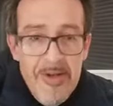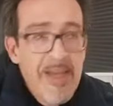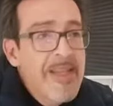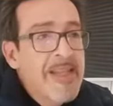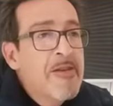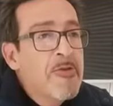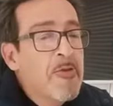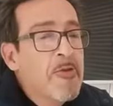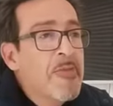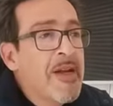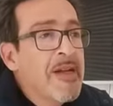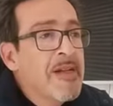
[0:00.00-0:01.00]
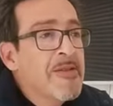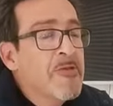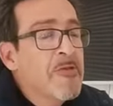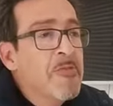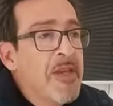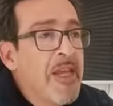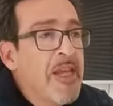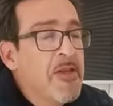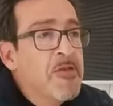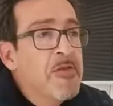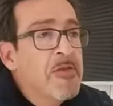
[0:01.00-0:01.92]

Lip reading: okay, the Roman domination.